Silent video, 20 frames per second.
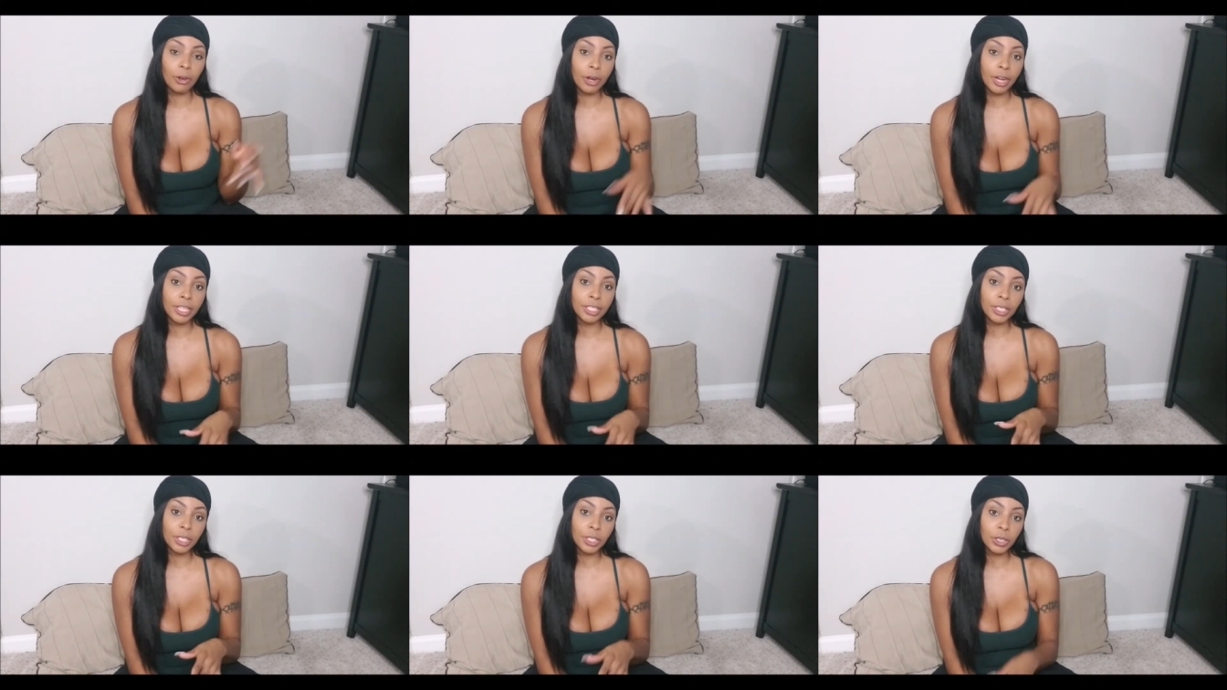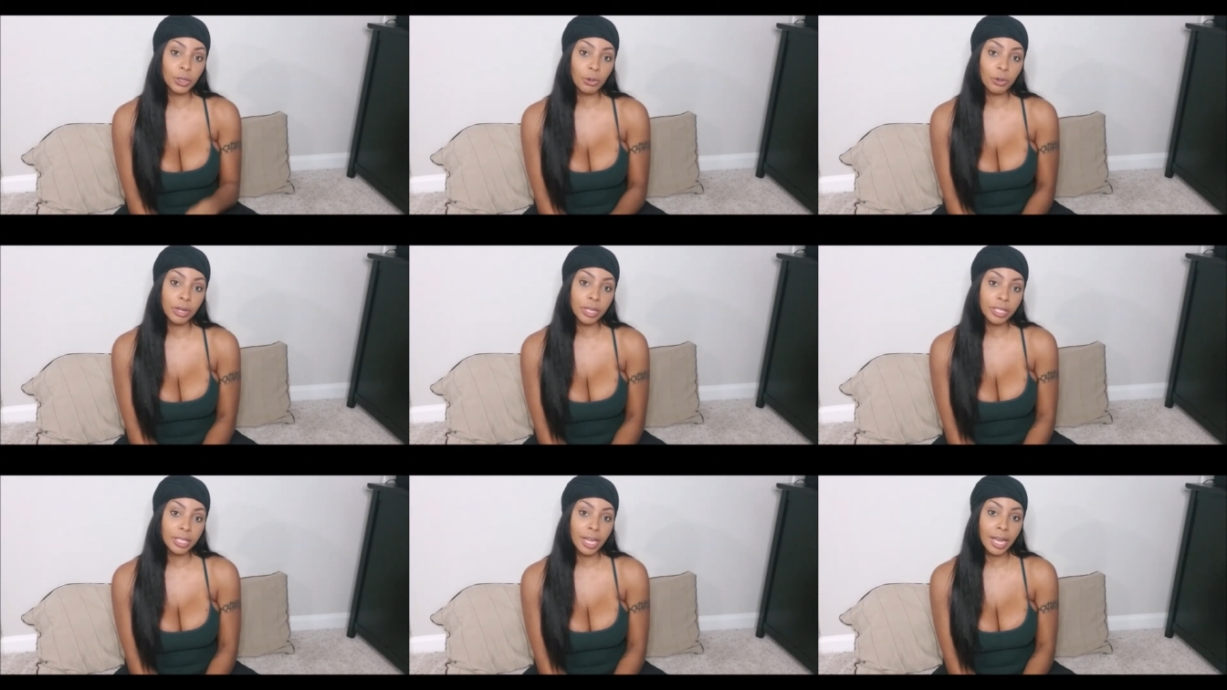crazy
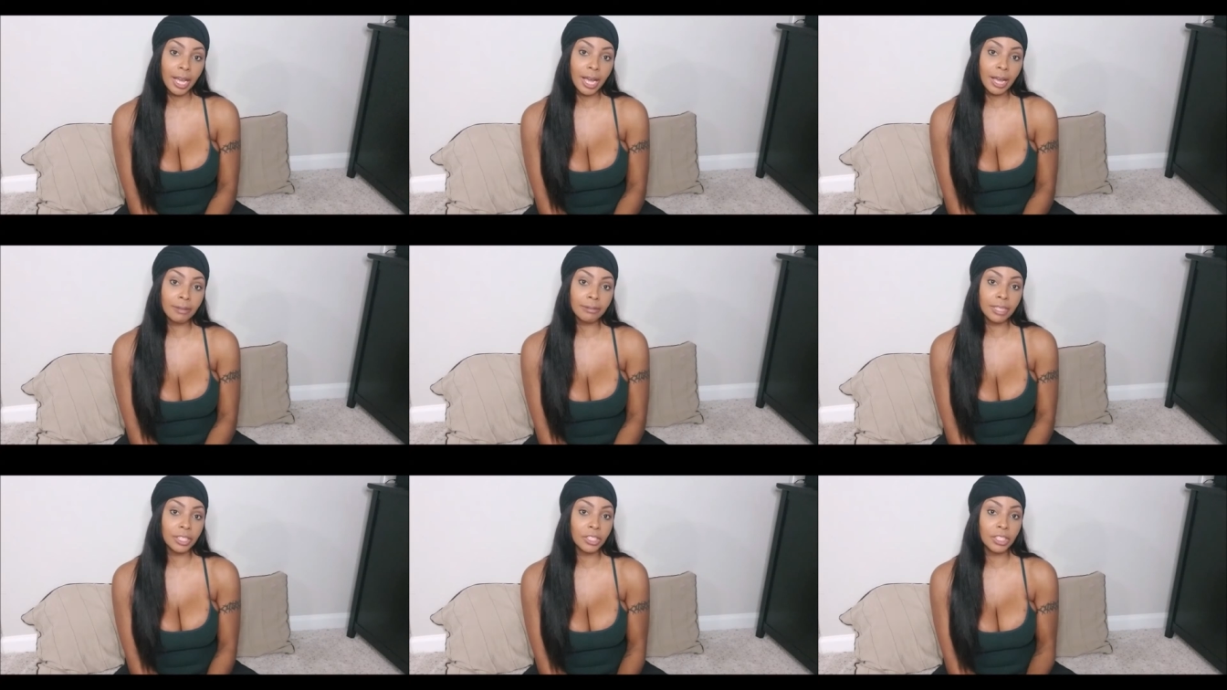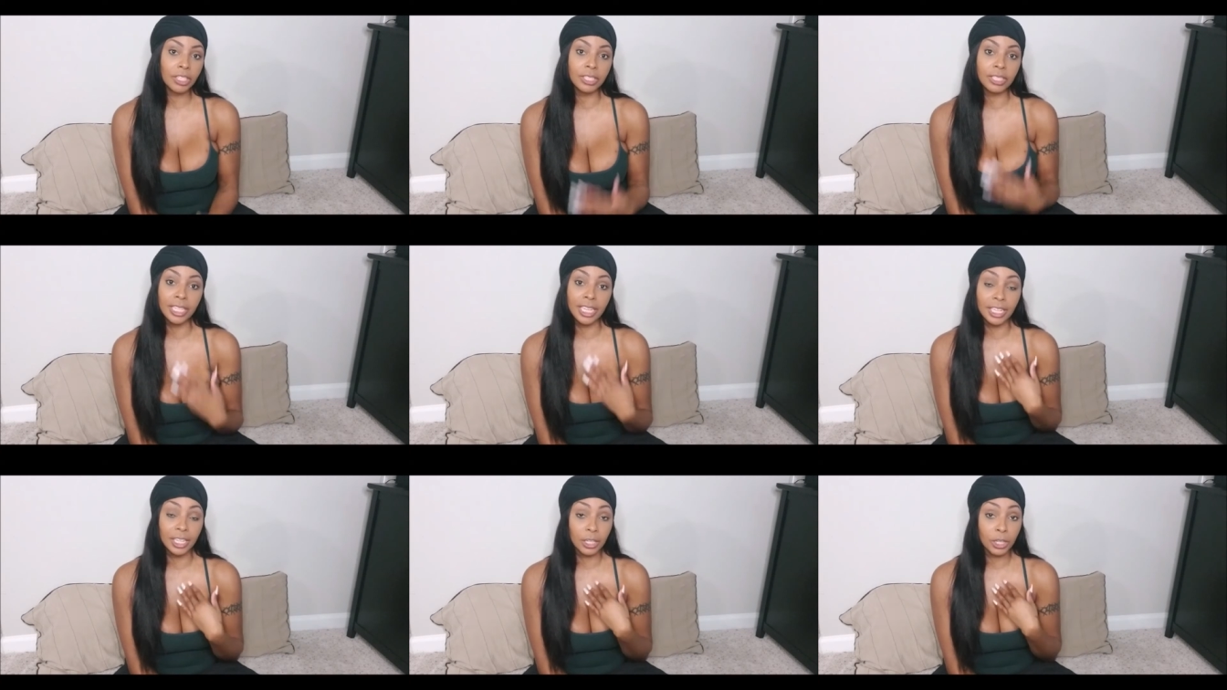story times and
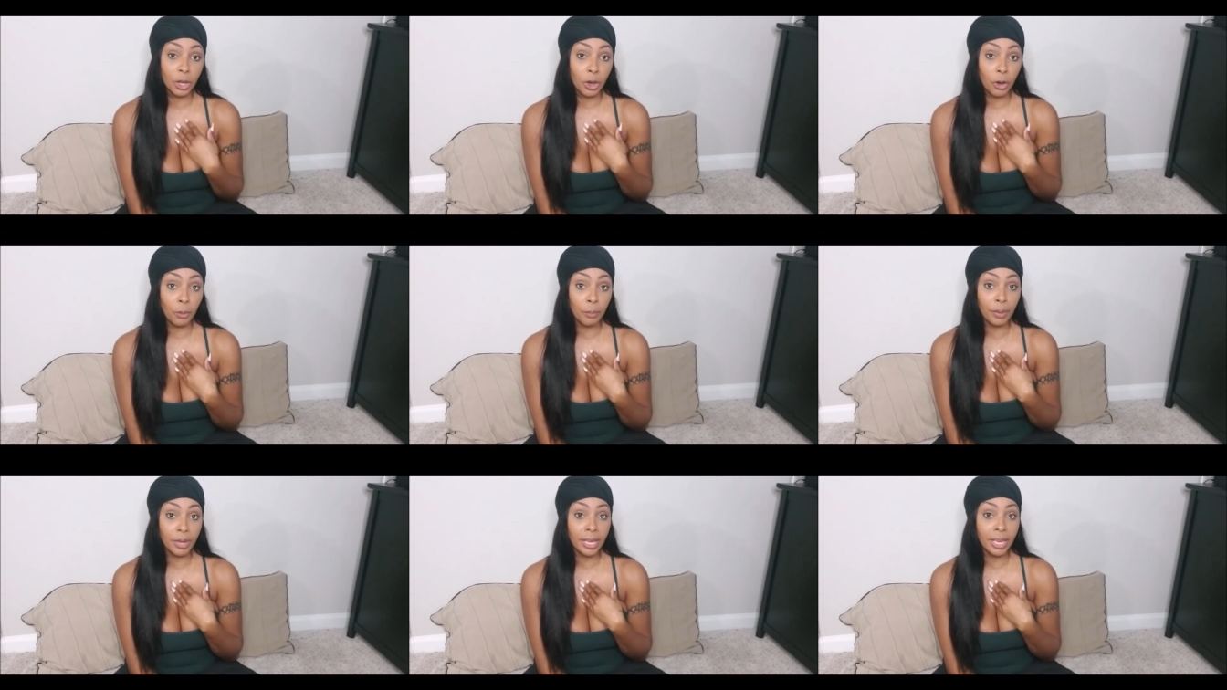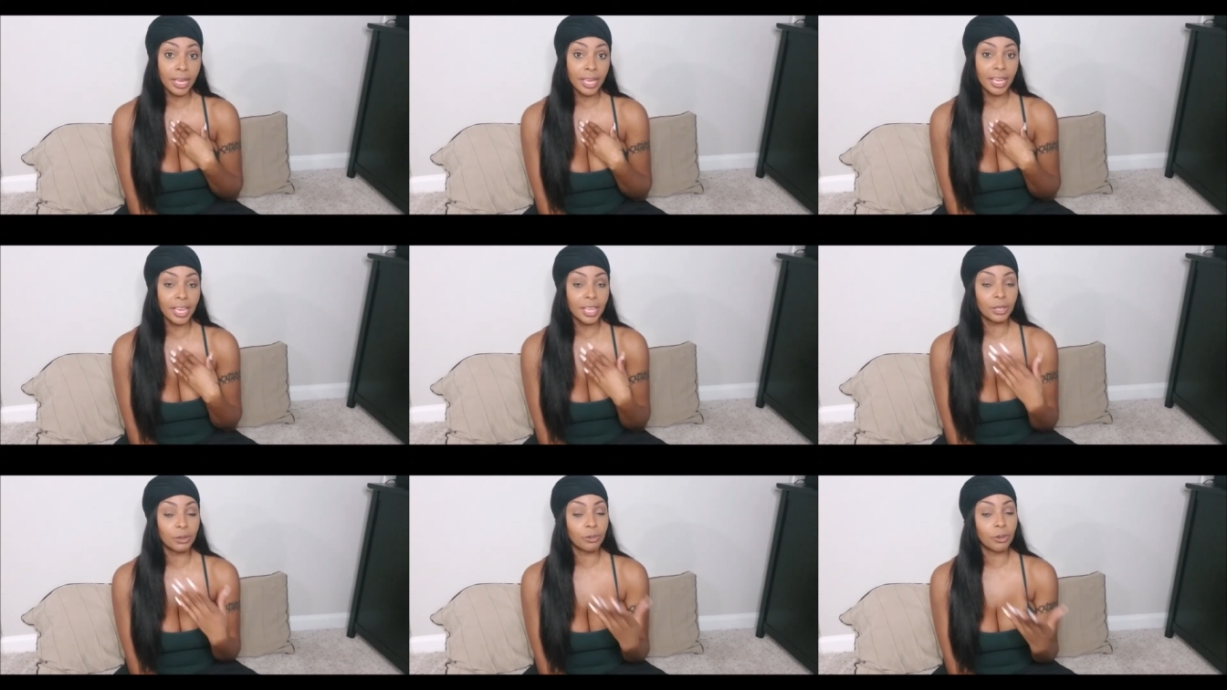just getting to know
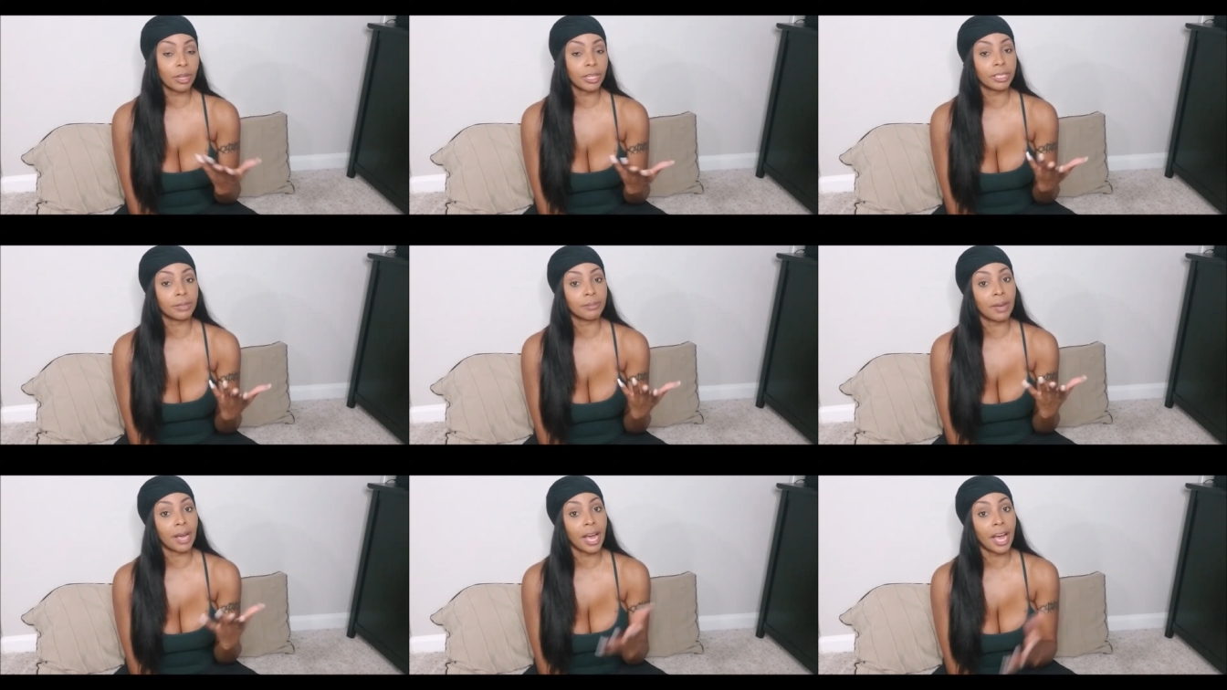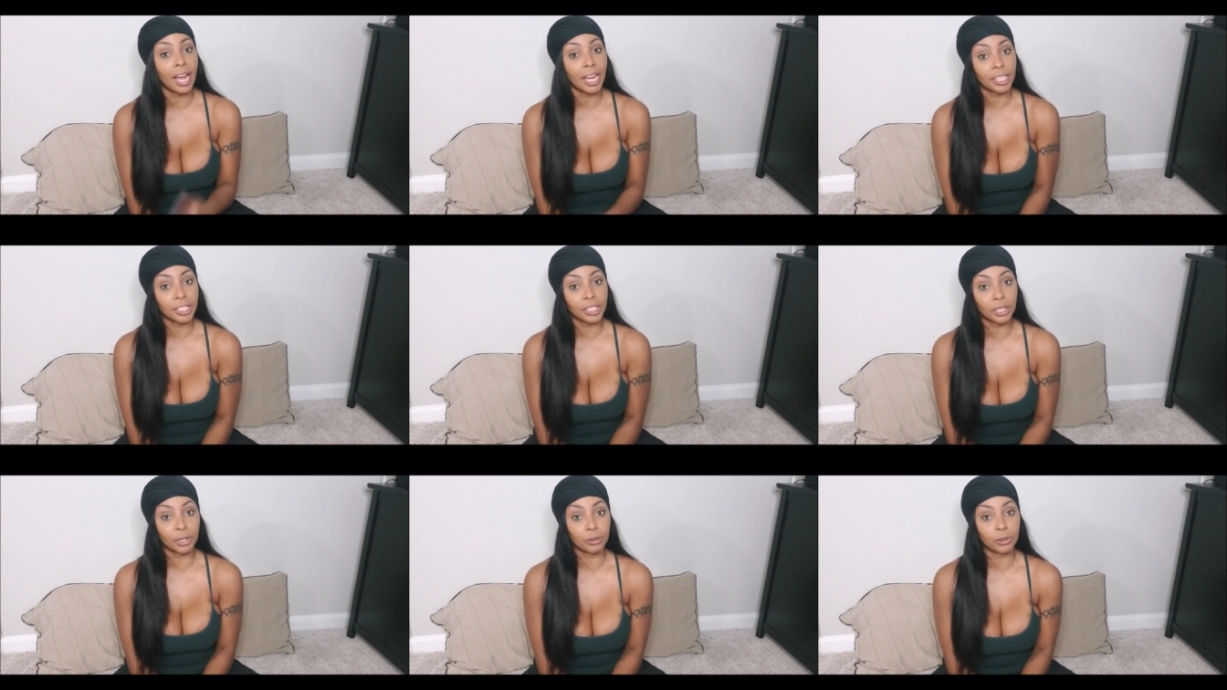me as well as my
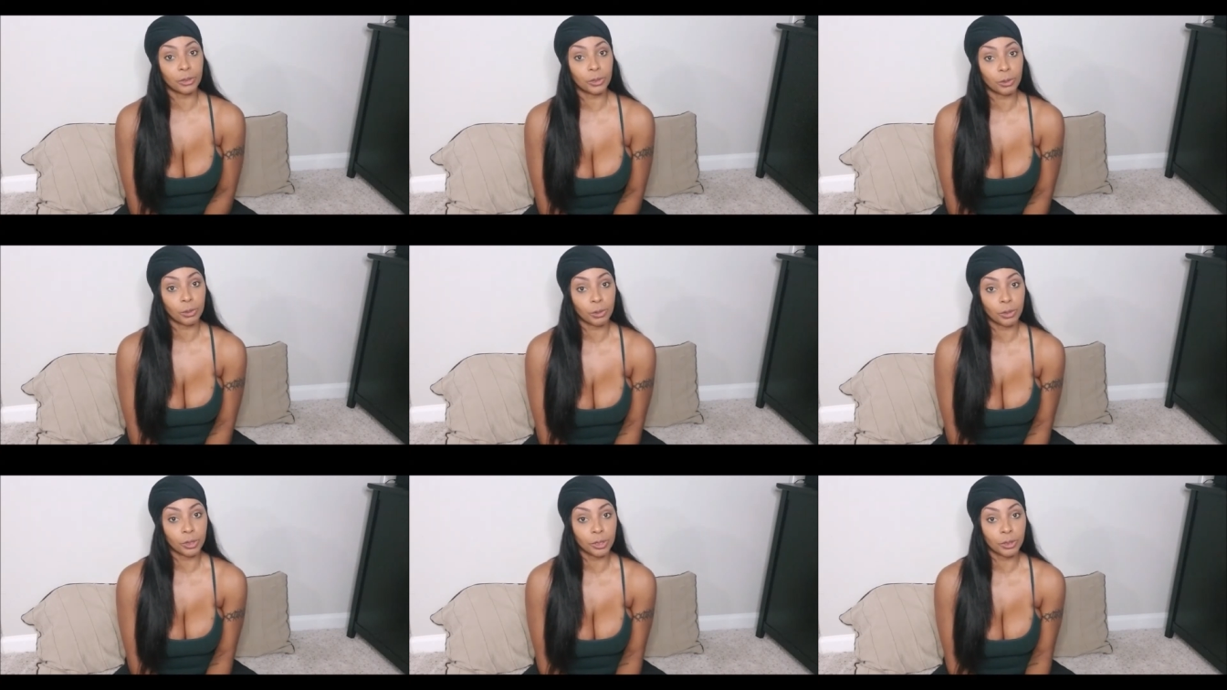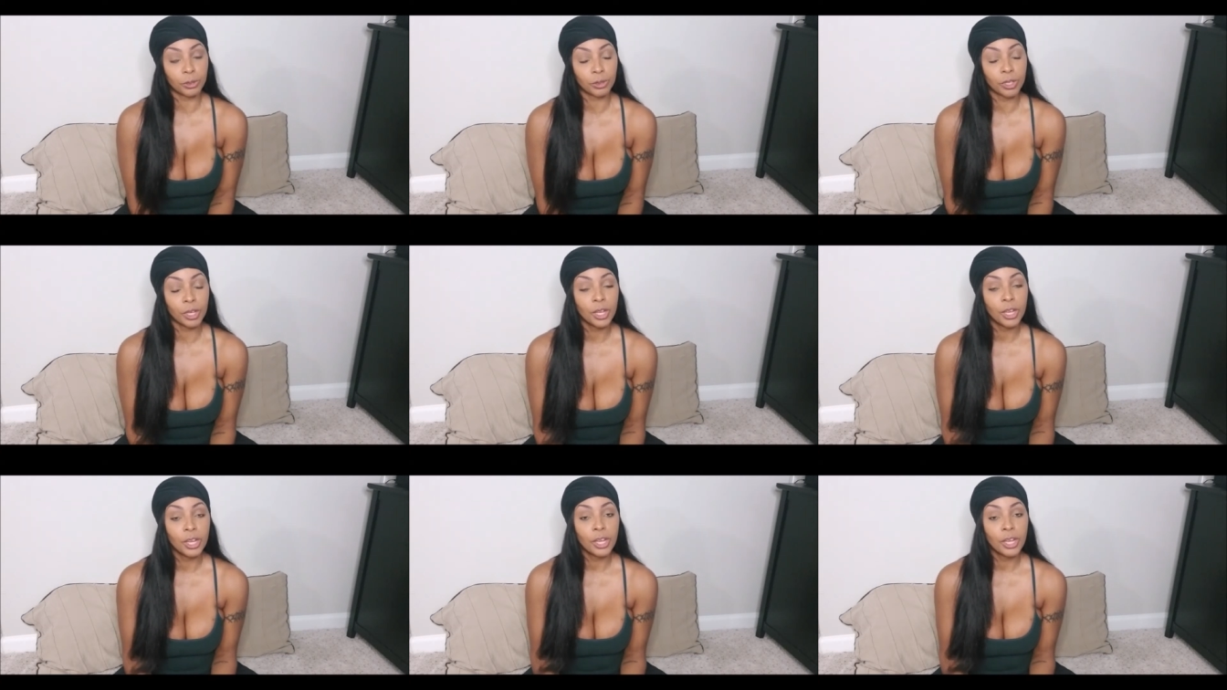eyeshadow tutorials.